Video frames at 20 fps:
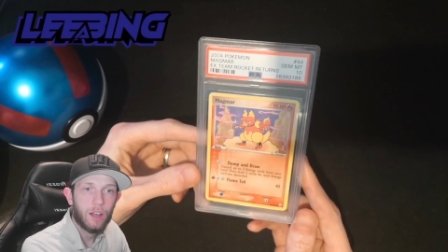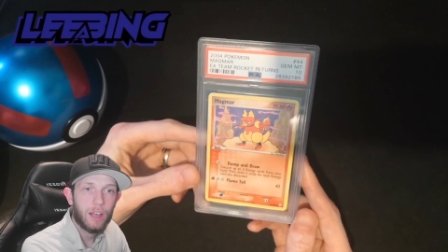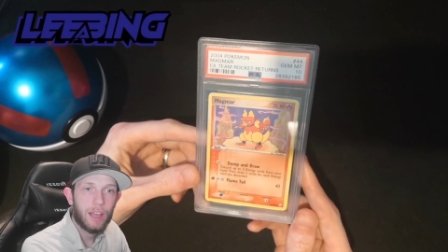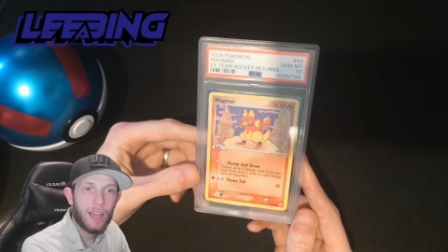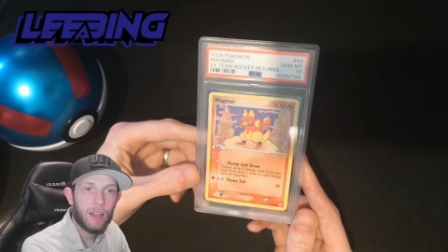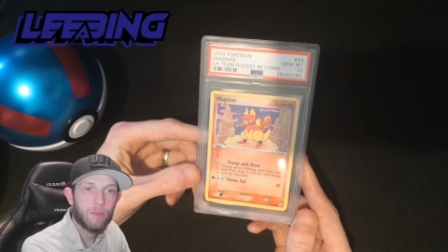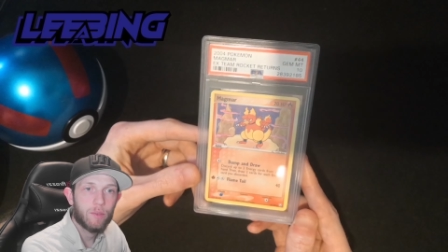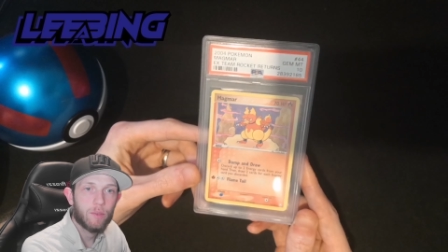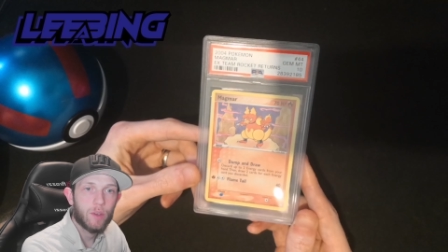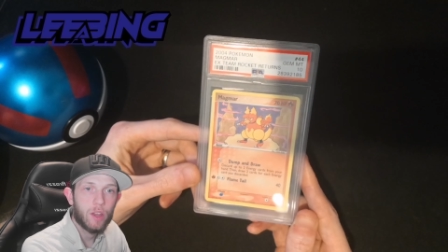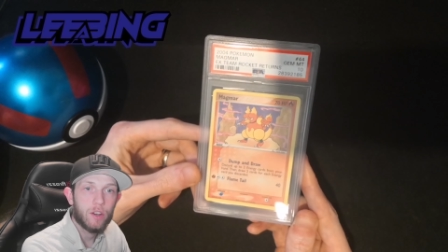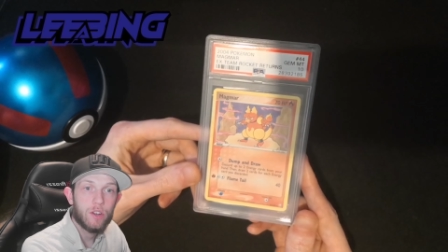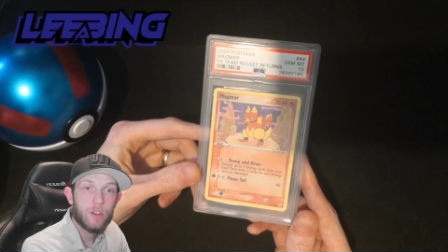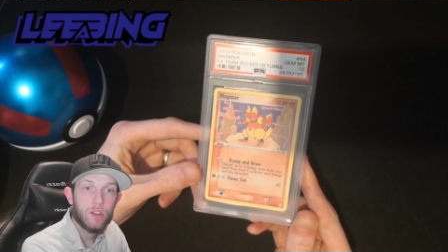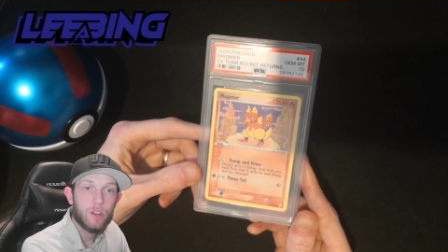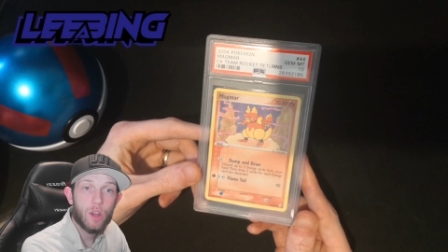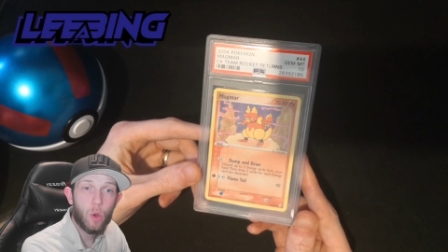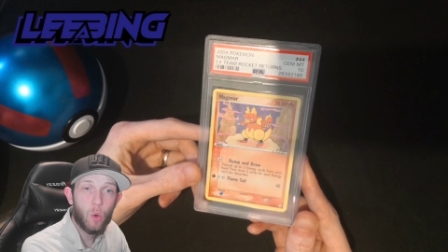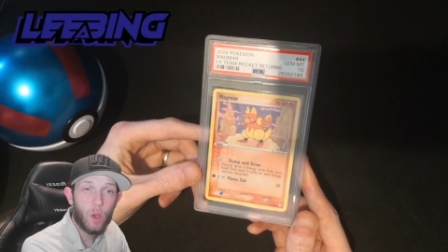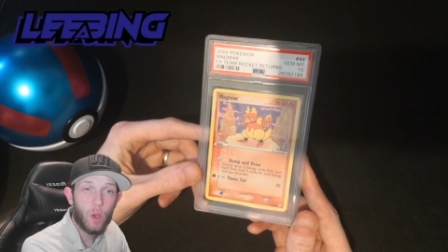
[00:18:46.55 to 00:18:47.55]
have
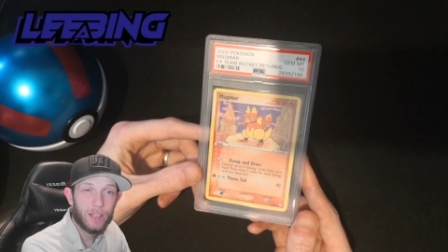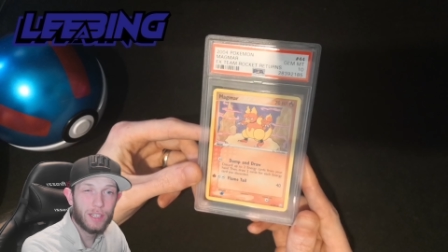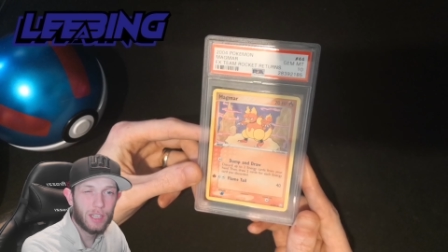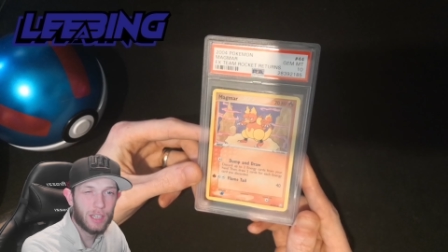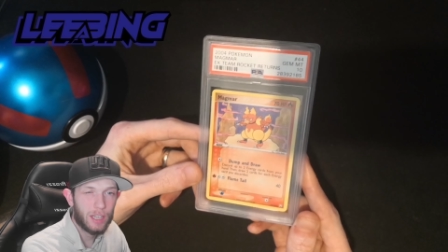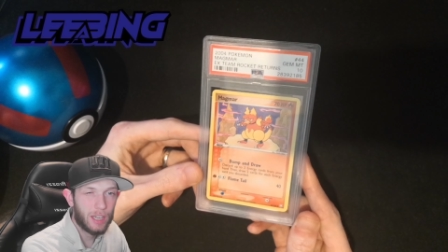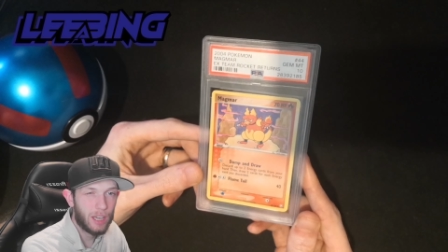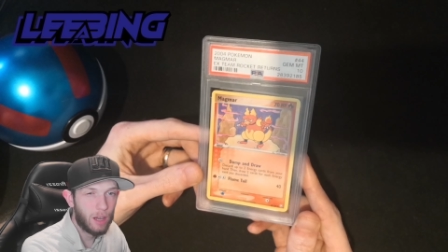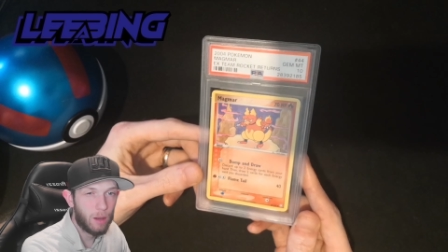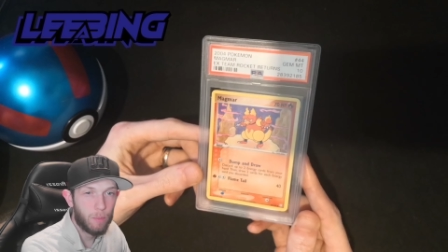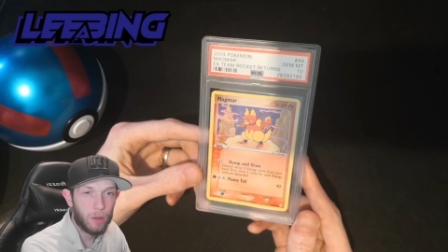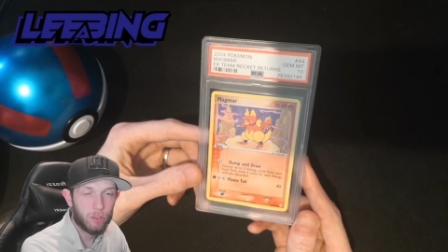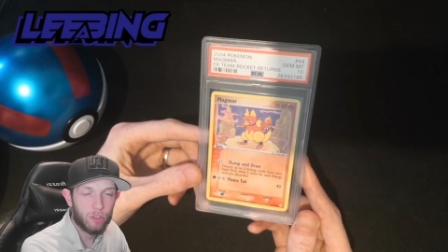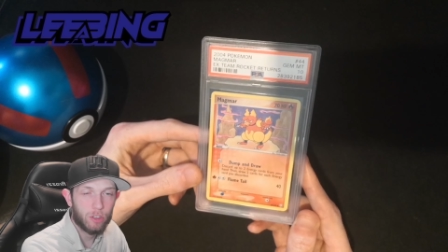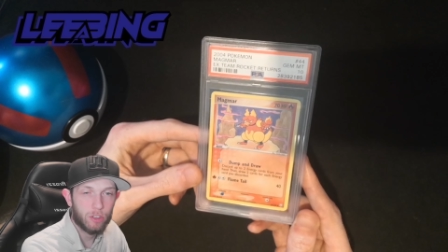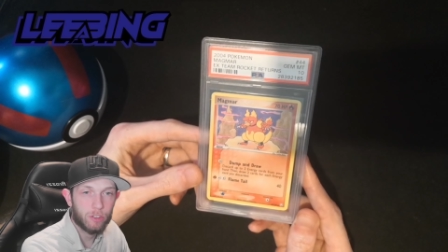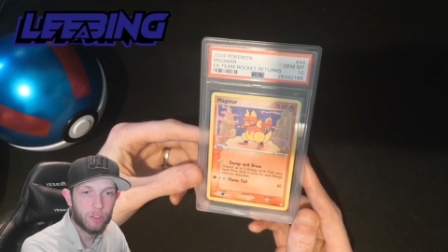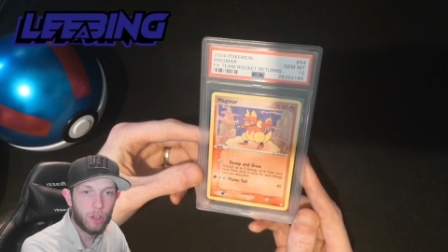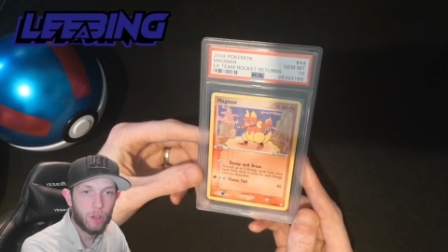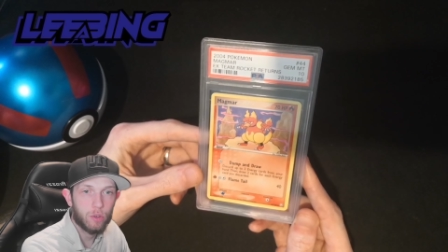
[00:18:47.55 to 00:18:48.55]
no idea how much
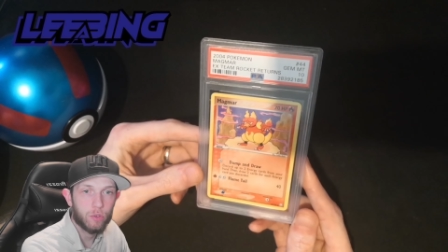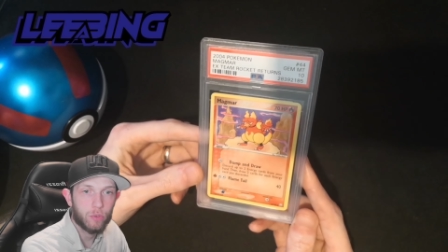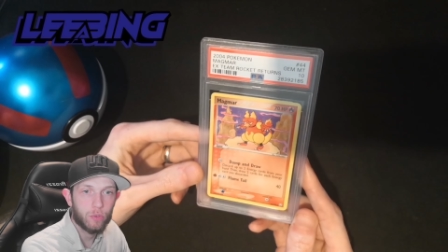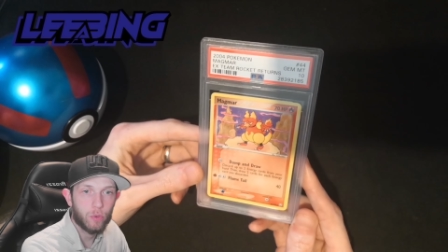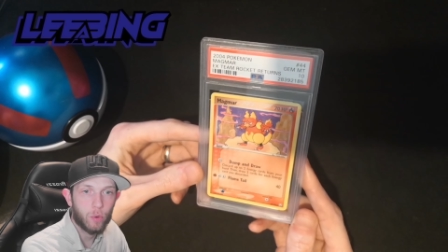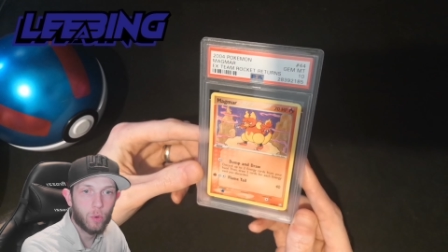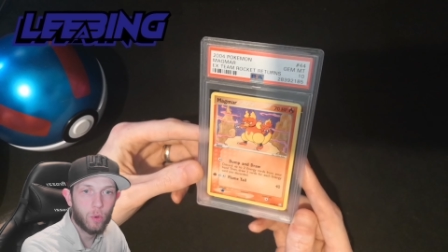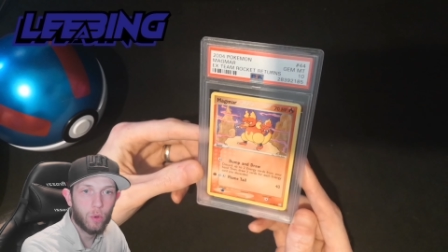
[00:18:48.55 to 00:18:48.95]
this goes for.